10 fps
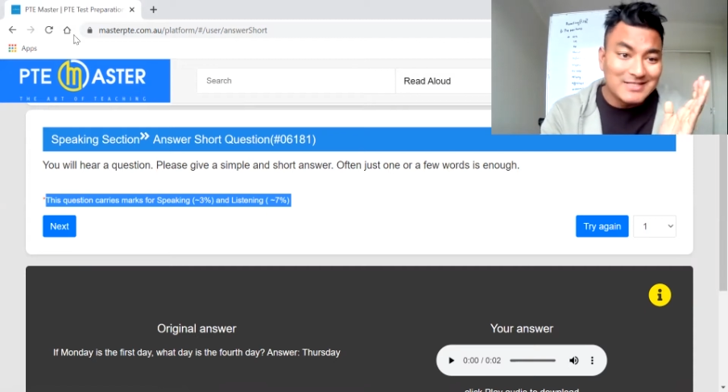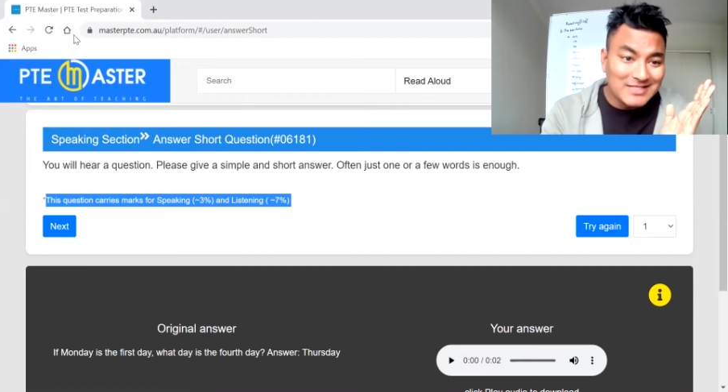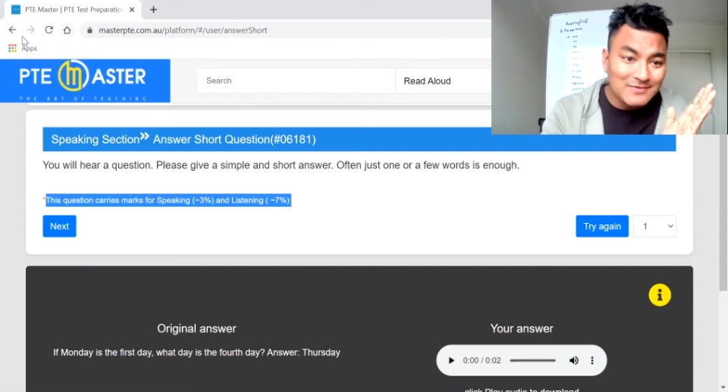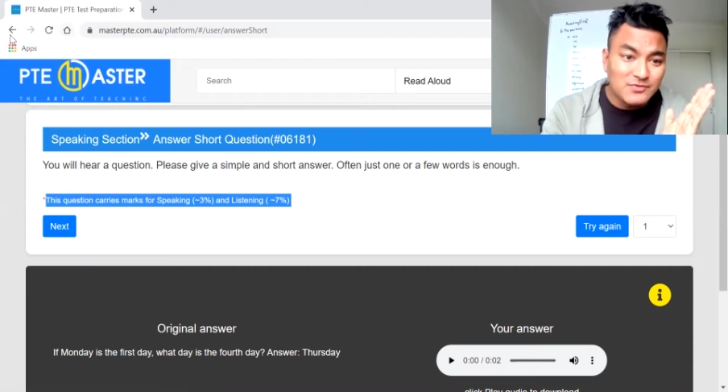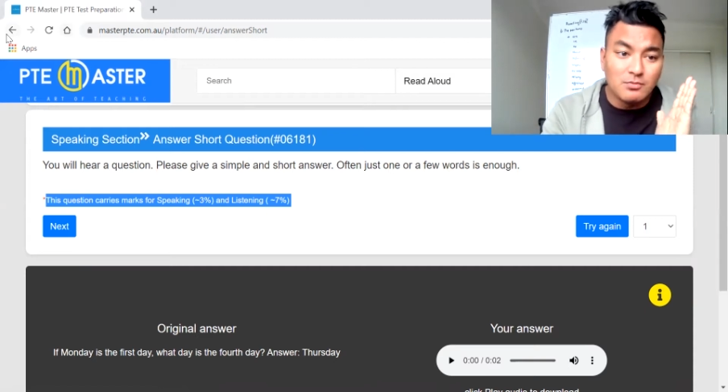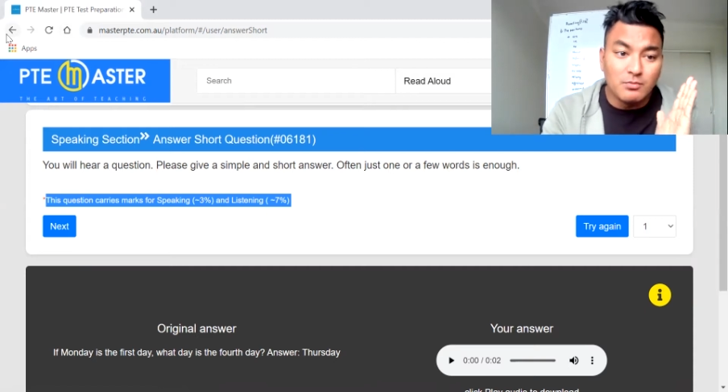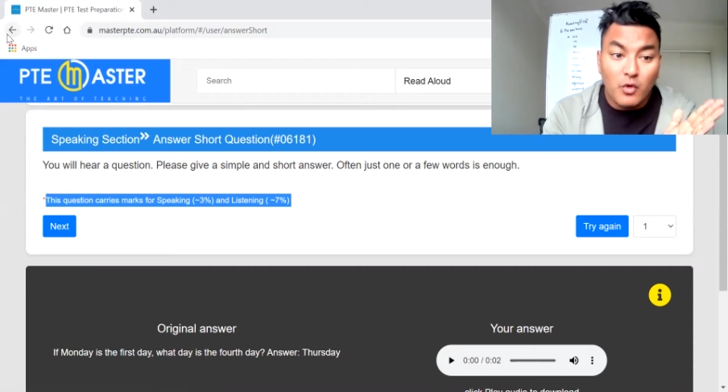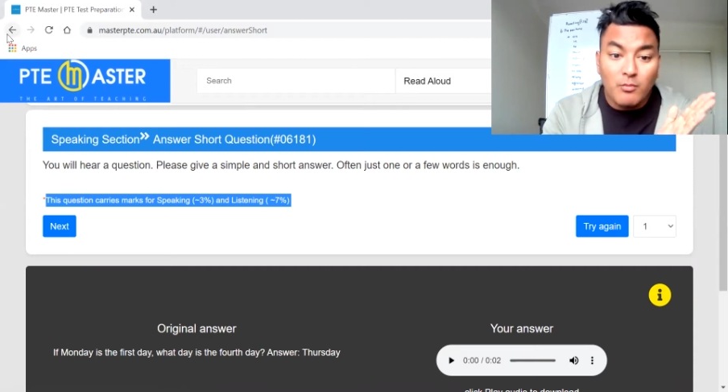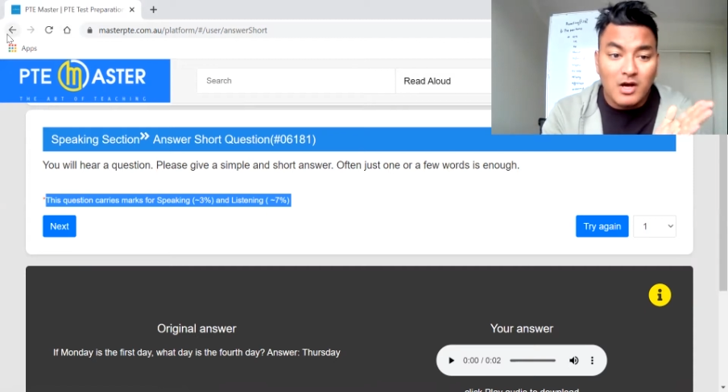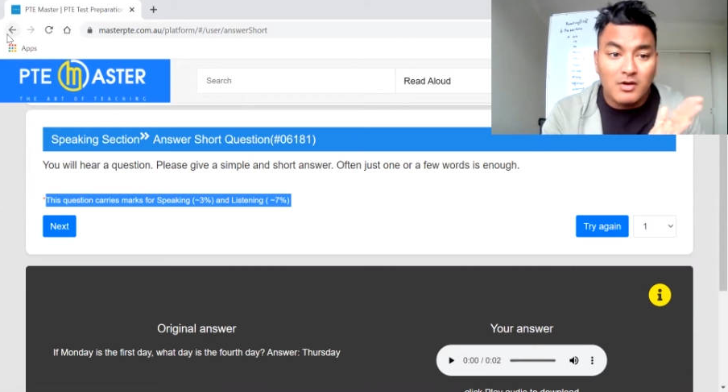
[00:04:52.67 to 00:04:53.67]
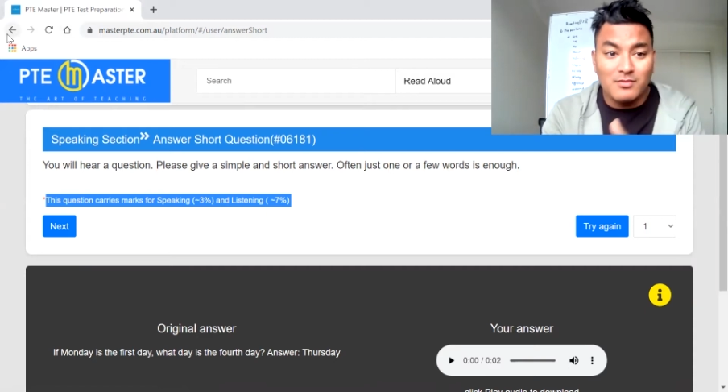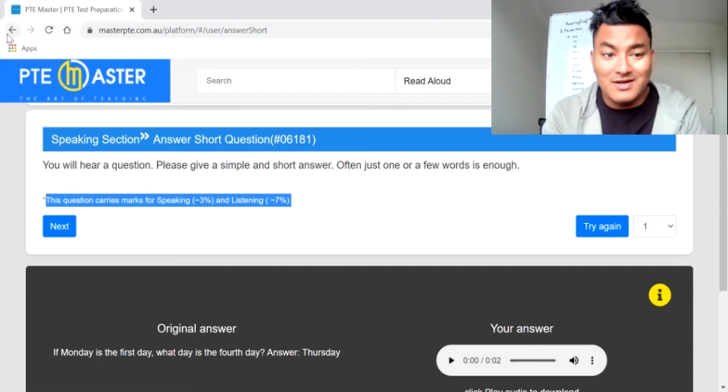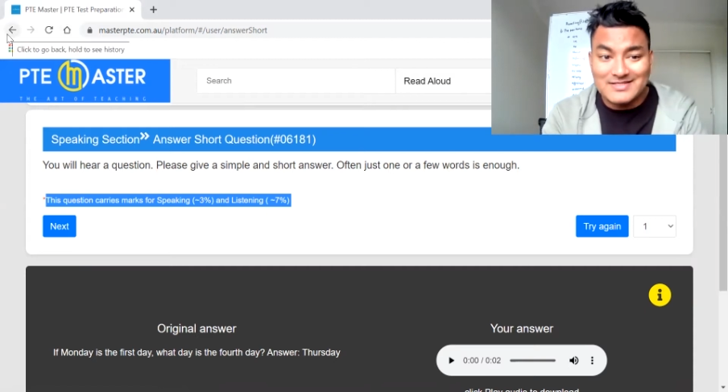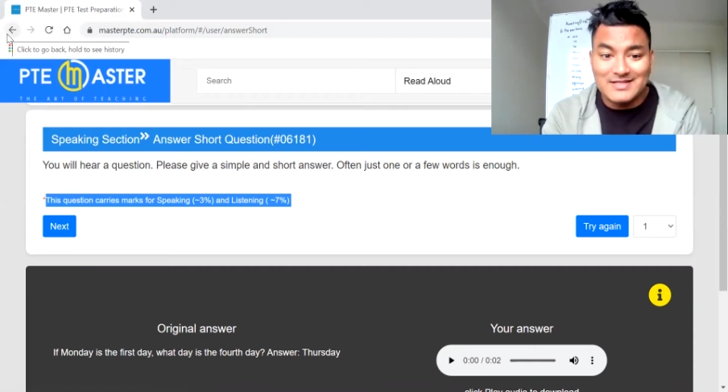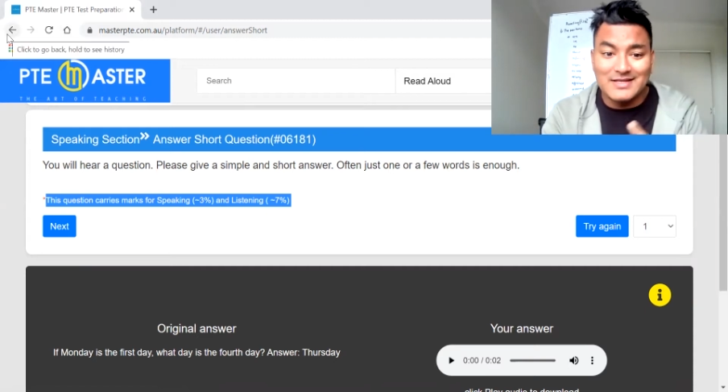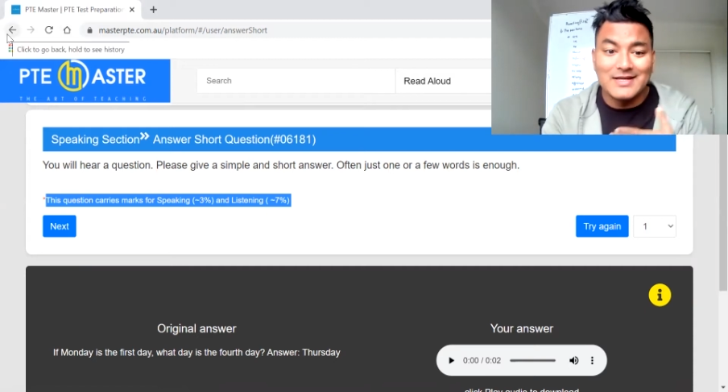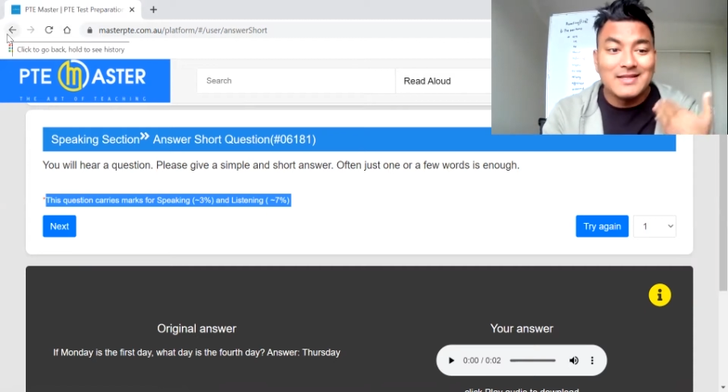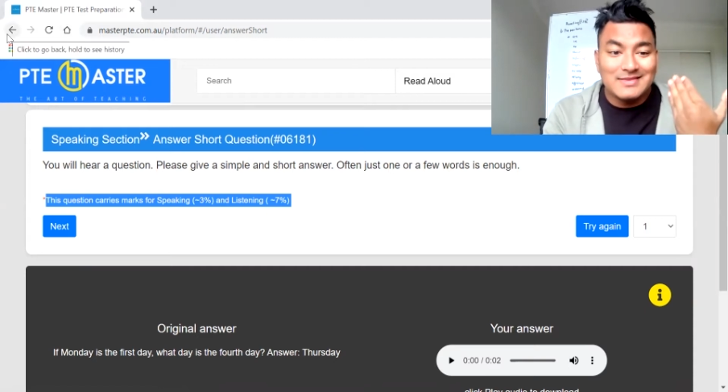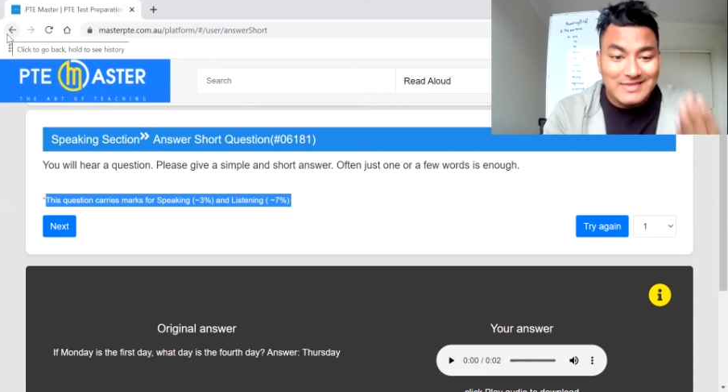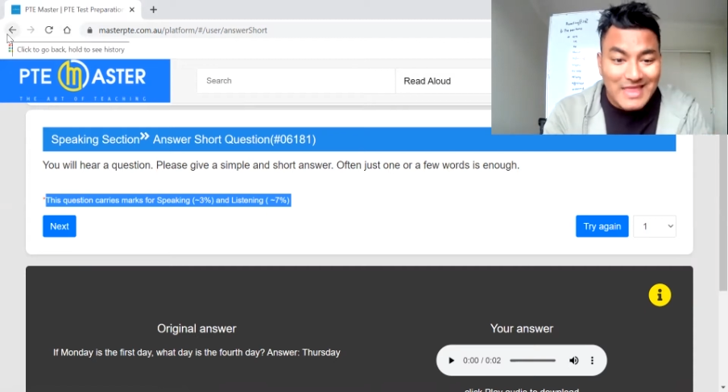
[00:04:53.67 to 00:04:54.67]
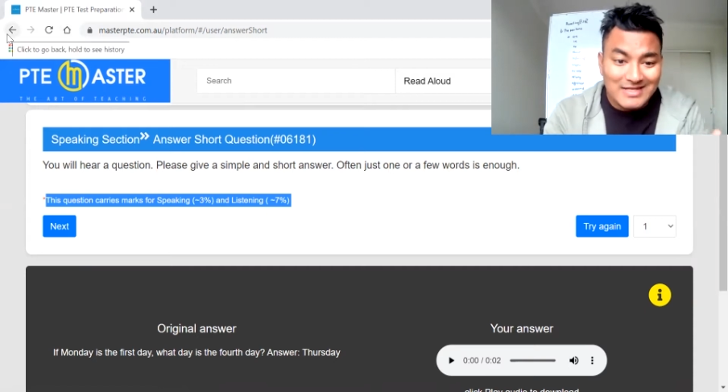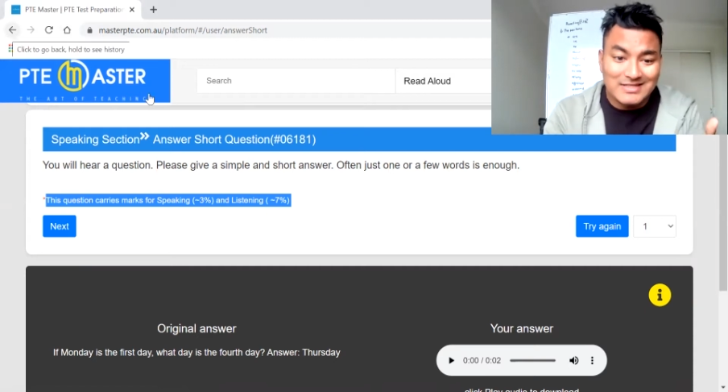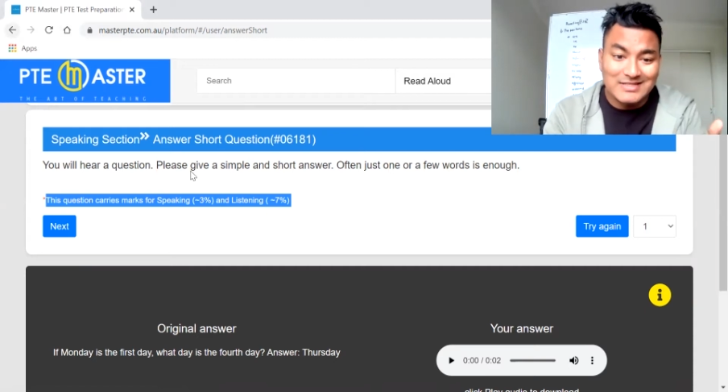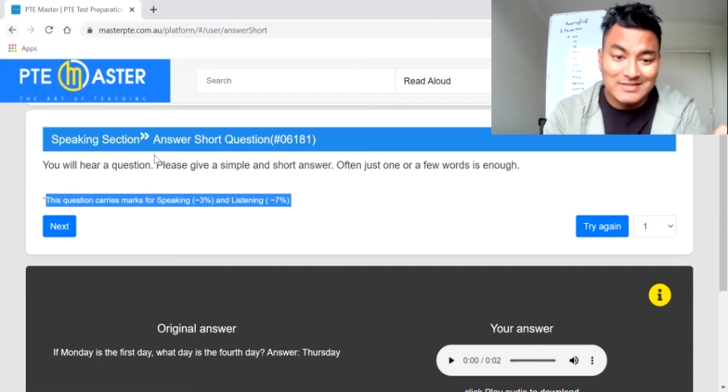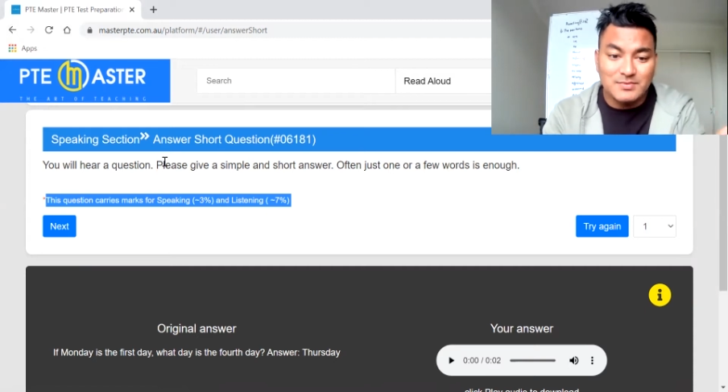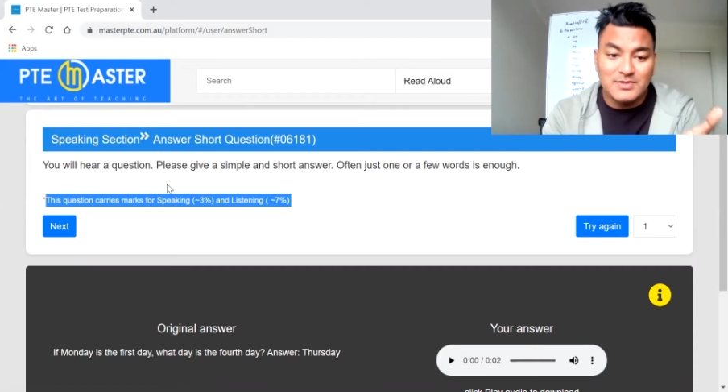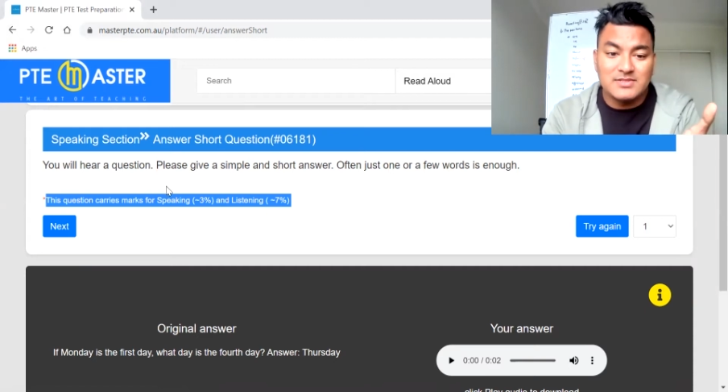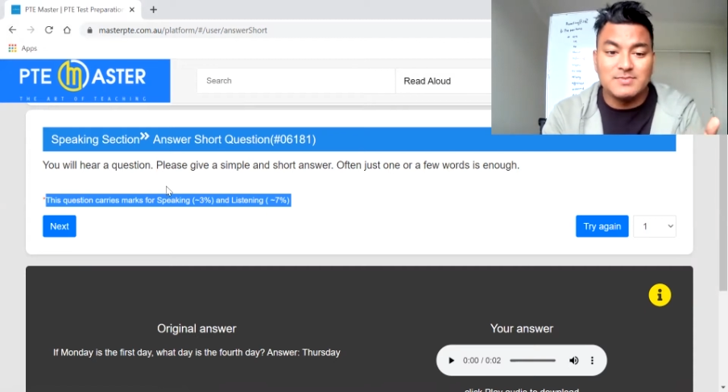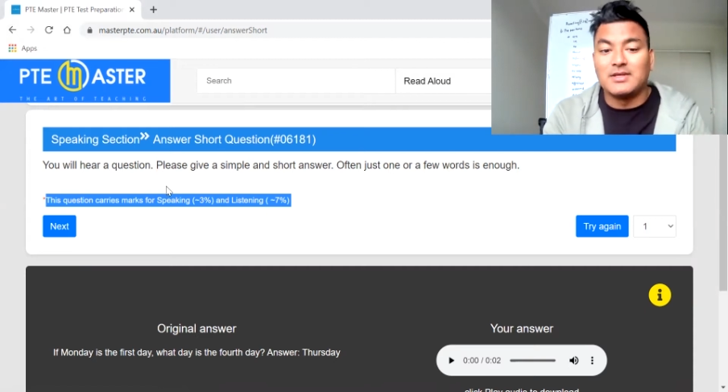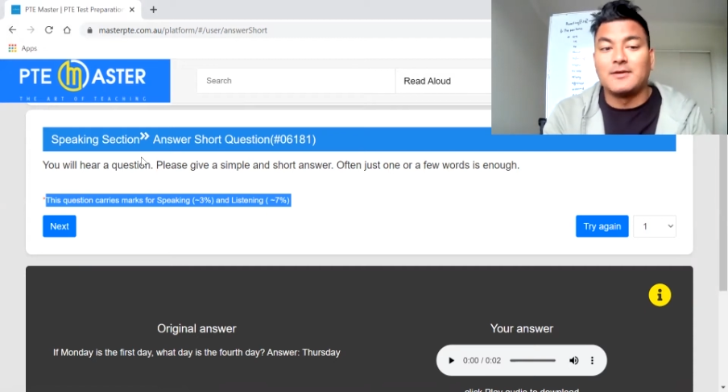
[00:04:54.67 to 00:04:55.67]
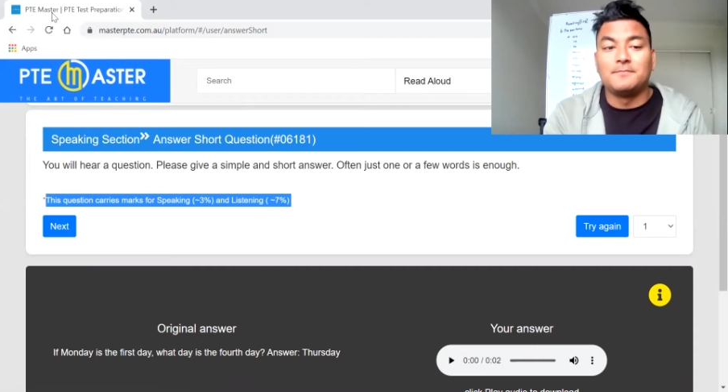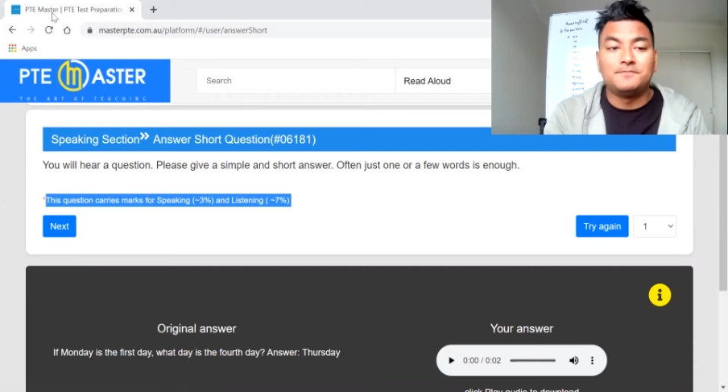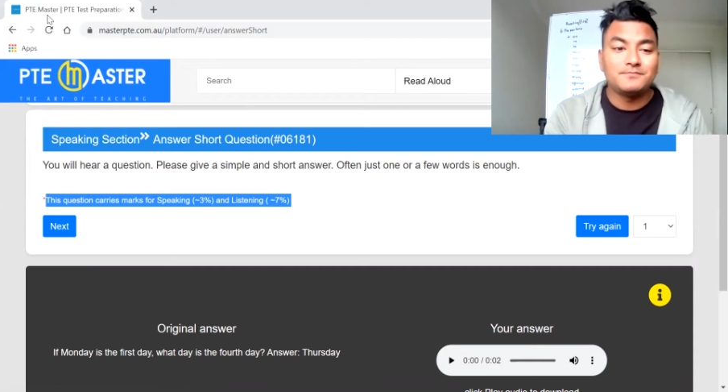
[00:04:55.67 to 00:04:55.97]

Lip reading: it gives you more mark for listening than it gives for speaking.